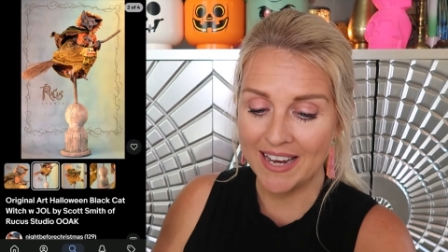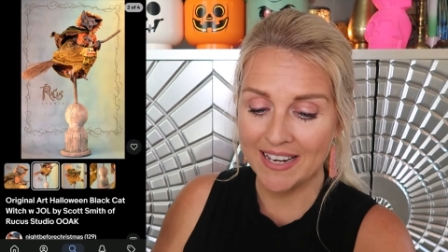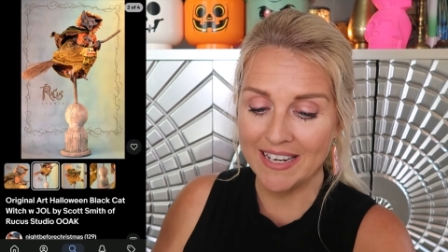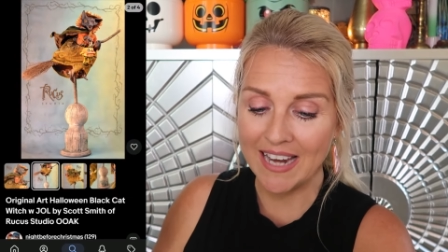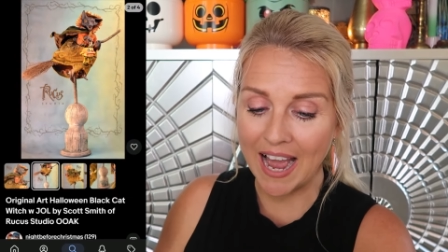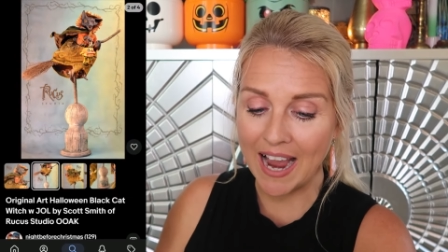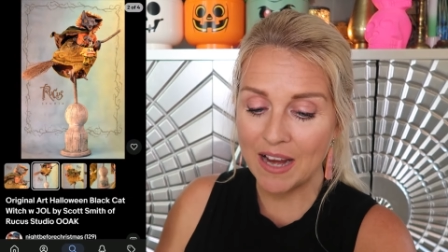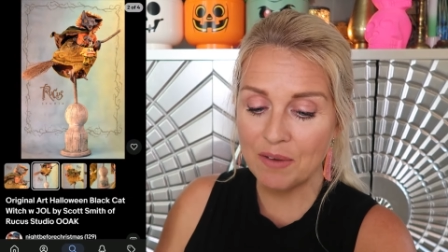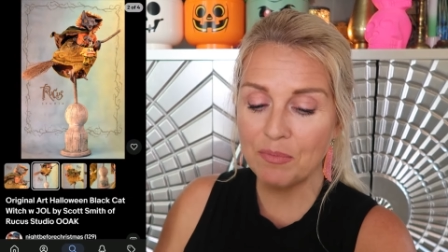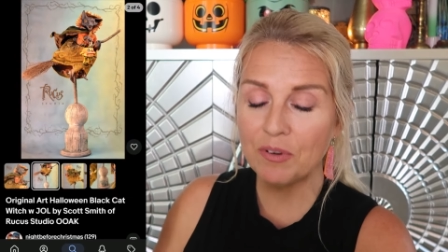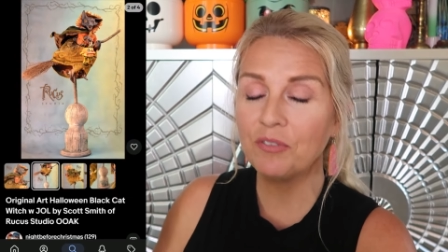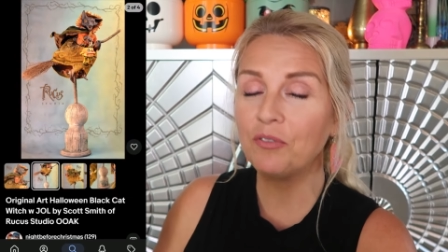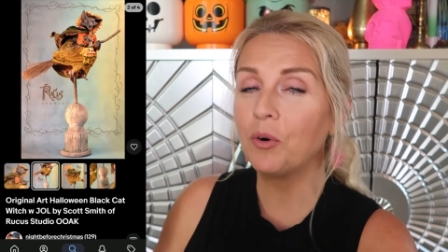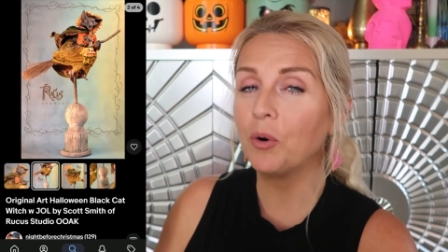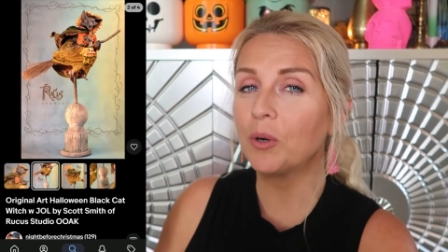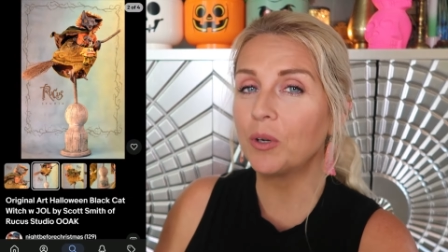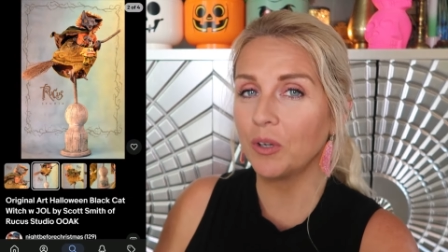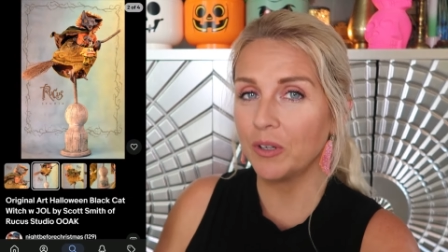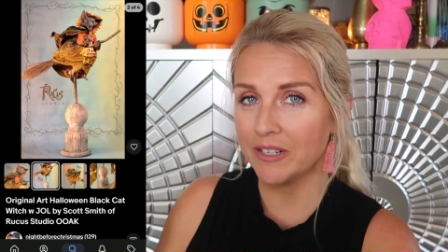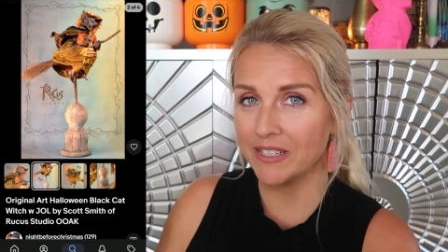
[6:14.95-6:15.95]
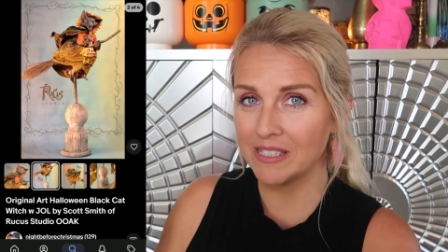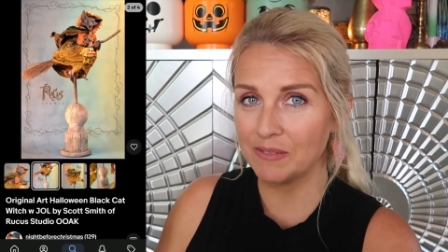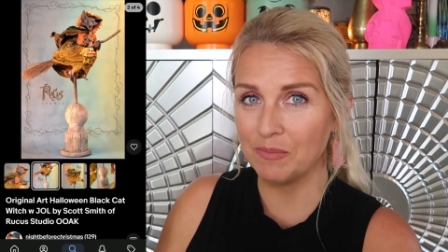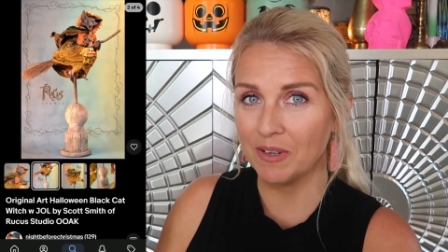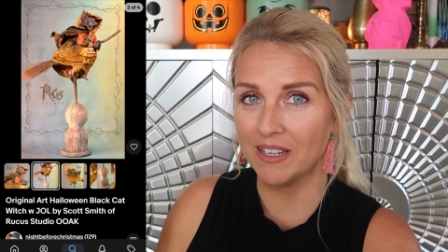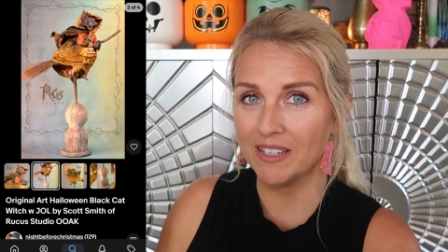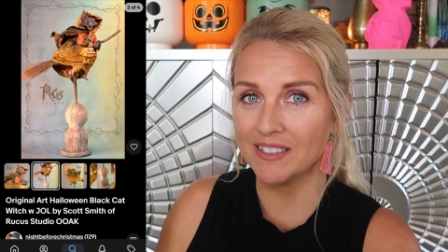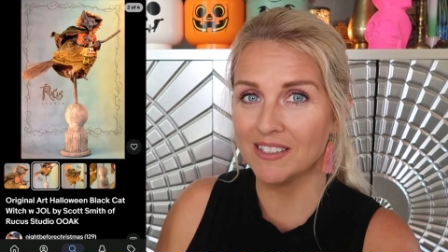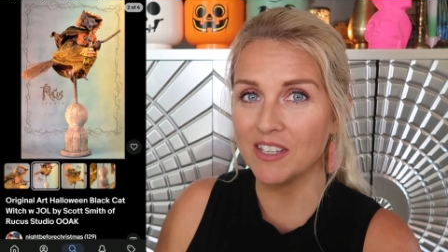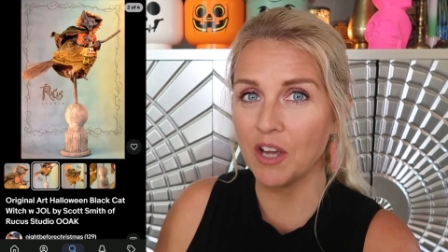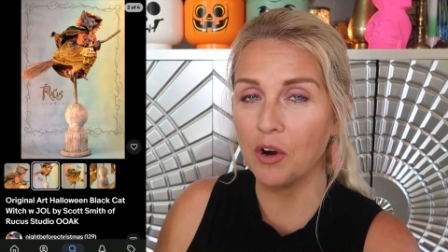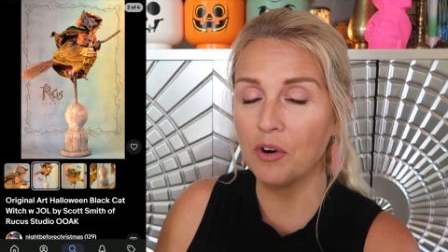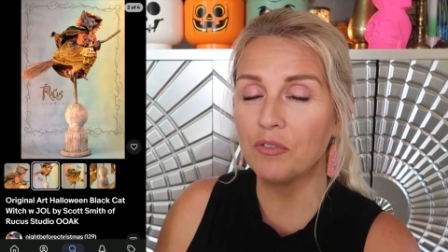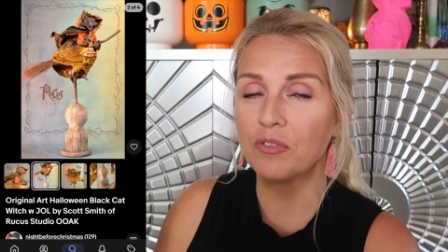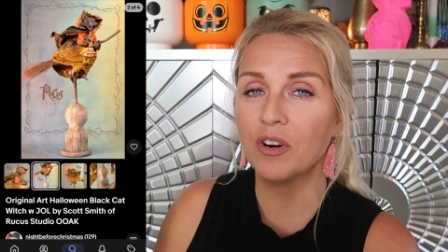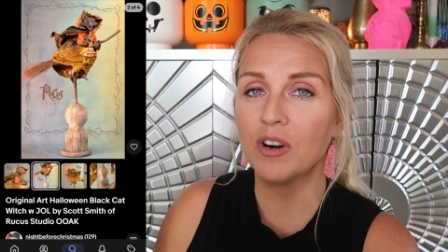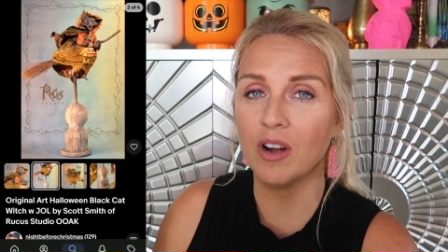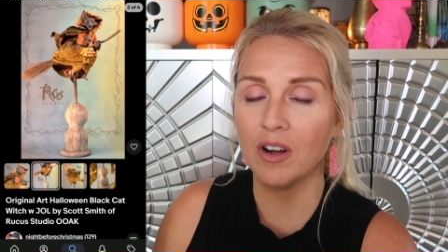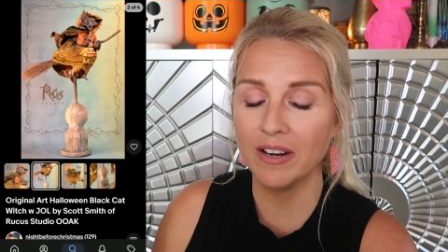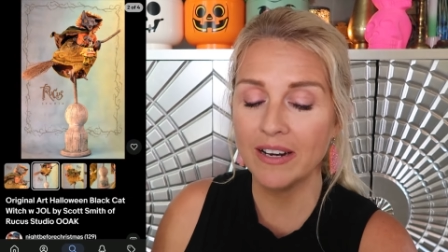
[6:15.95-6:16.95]
Night Before Christmas
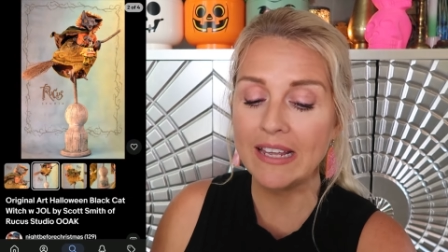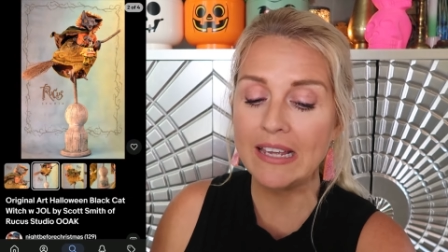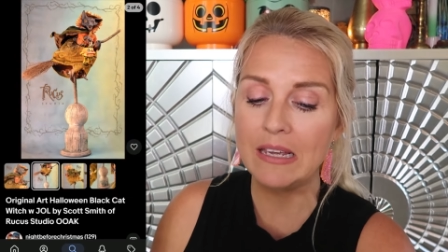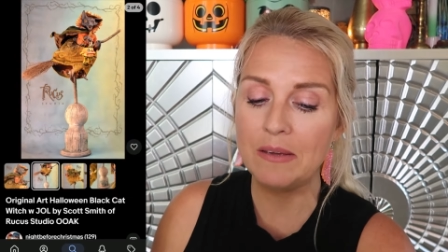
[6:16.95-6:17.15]
over on